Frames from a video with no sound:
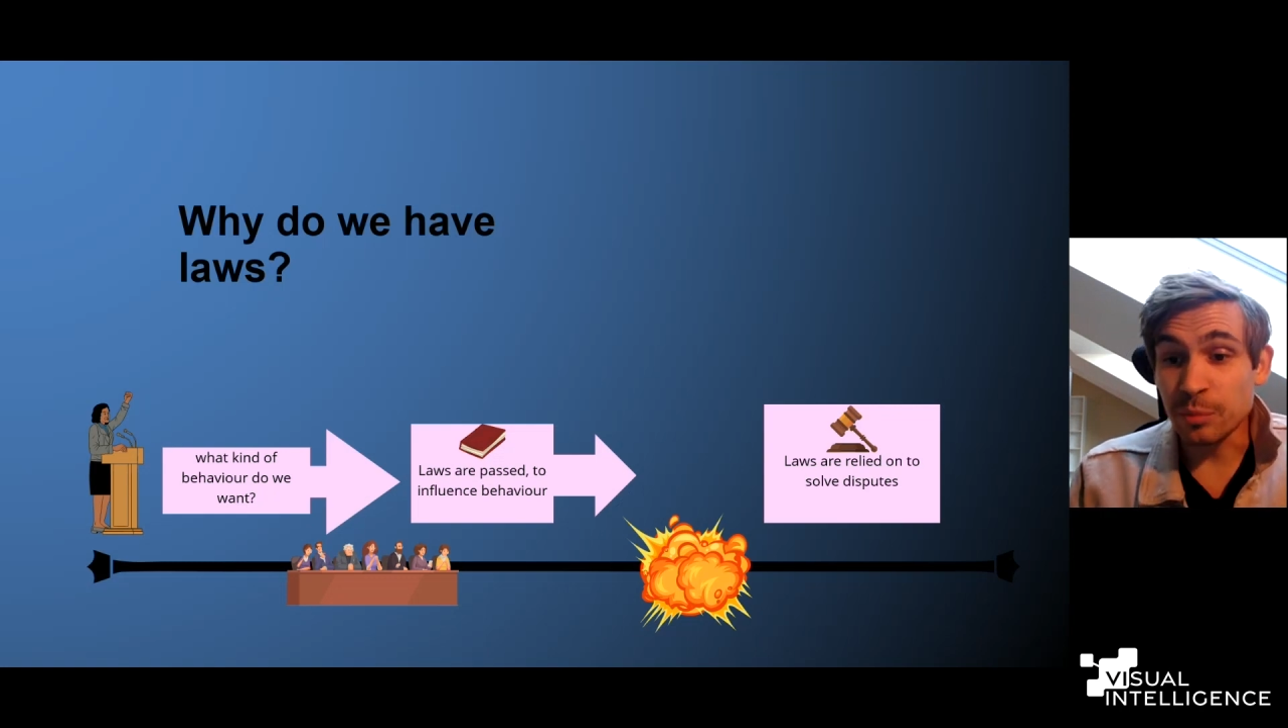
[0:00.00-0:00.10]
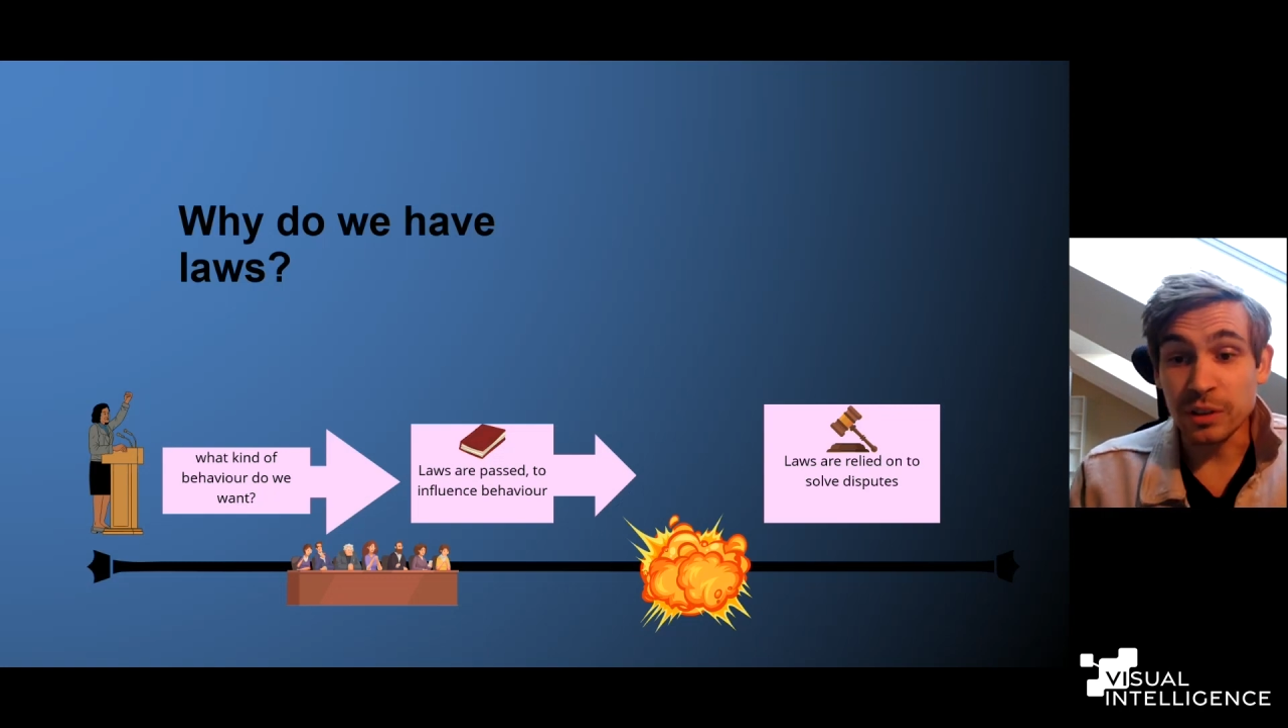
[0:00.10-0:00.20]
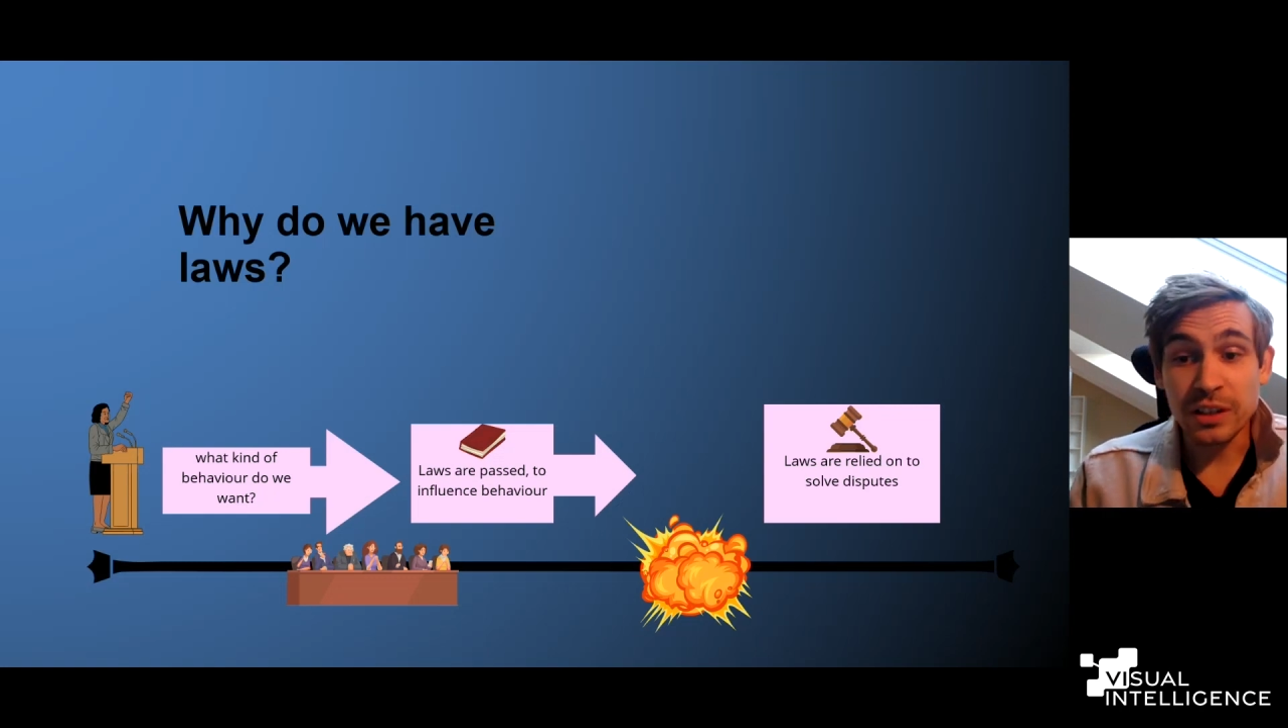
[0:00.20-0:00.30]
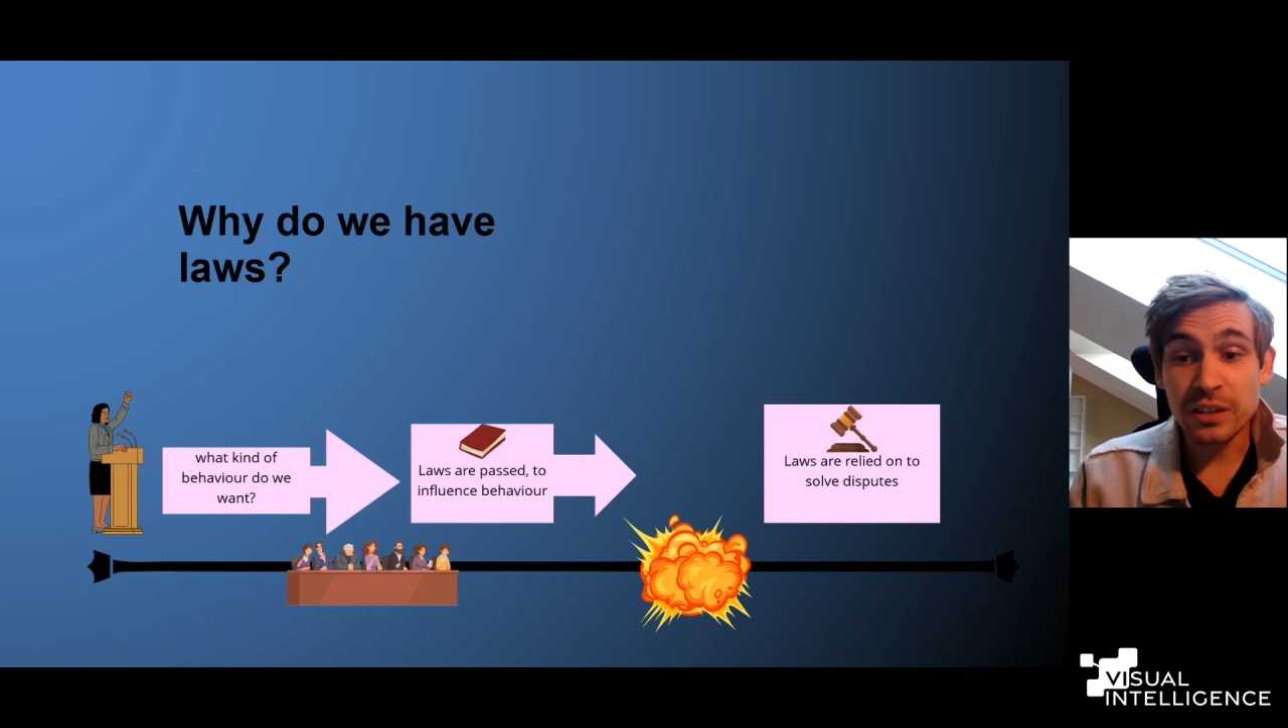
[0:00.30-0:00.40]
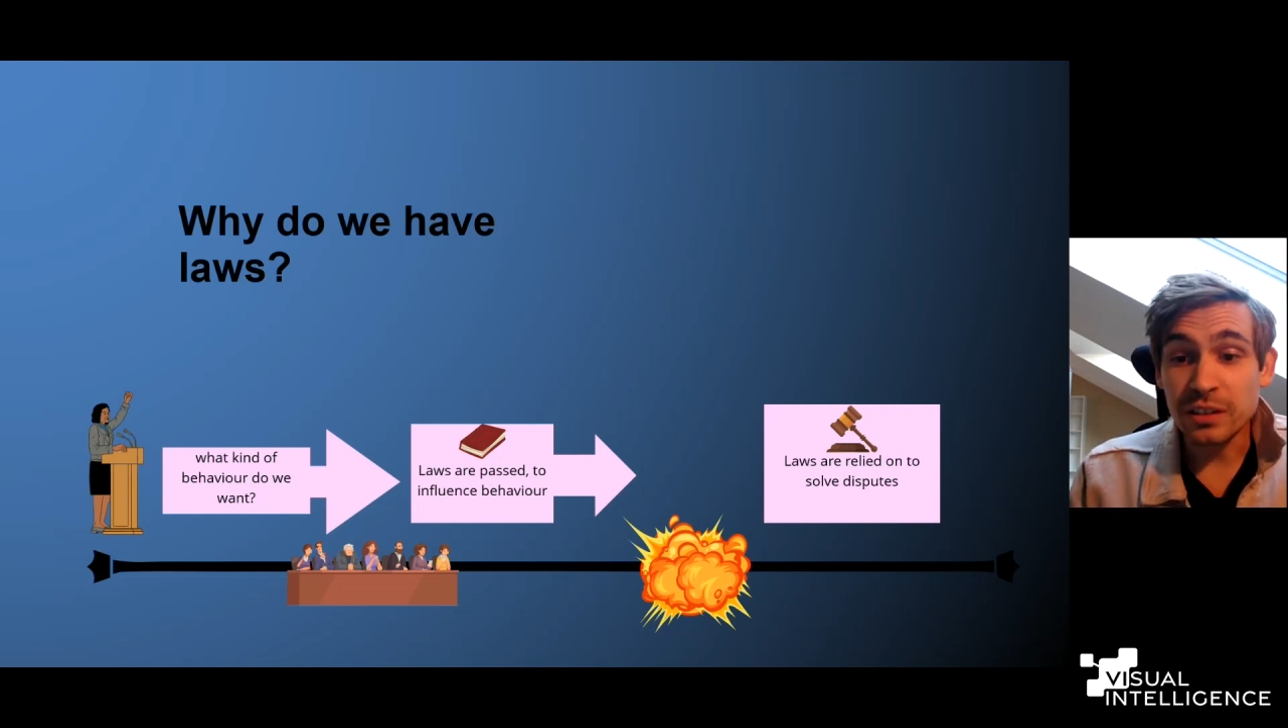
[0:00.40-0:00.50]

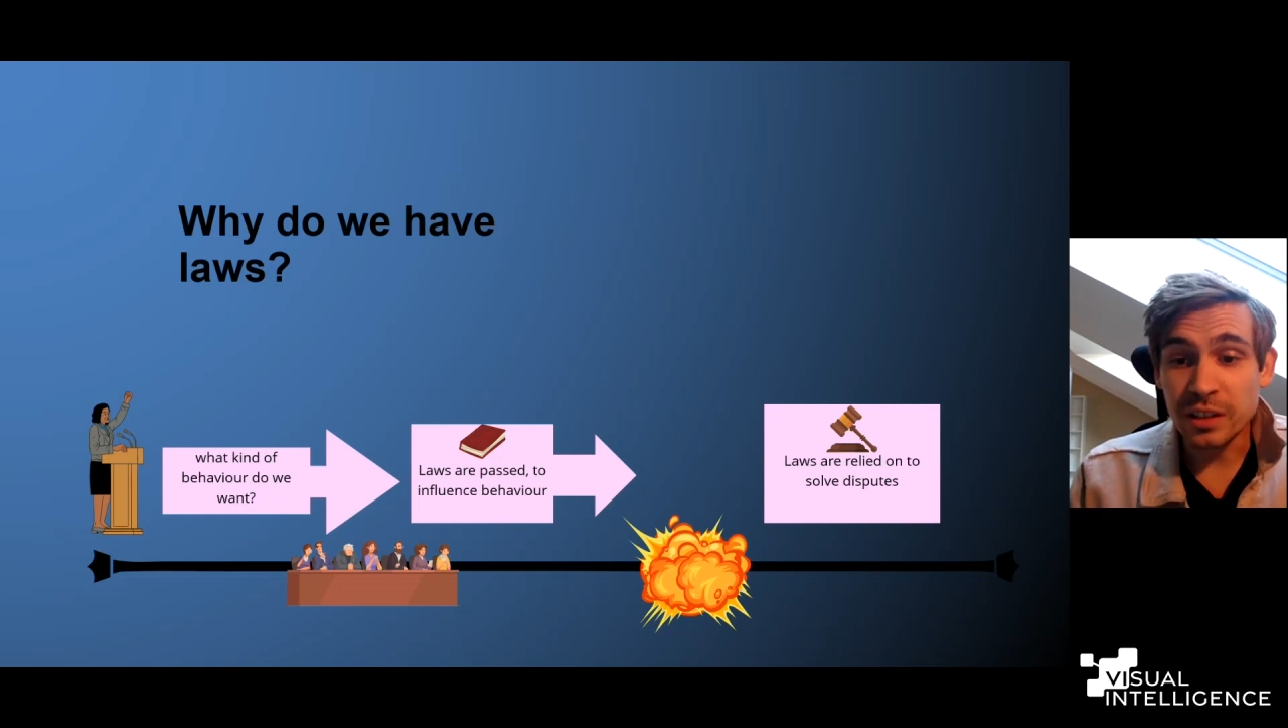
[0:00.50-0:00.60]
political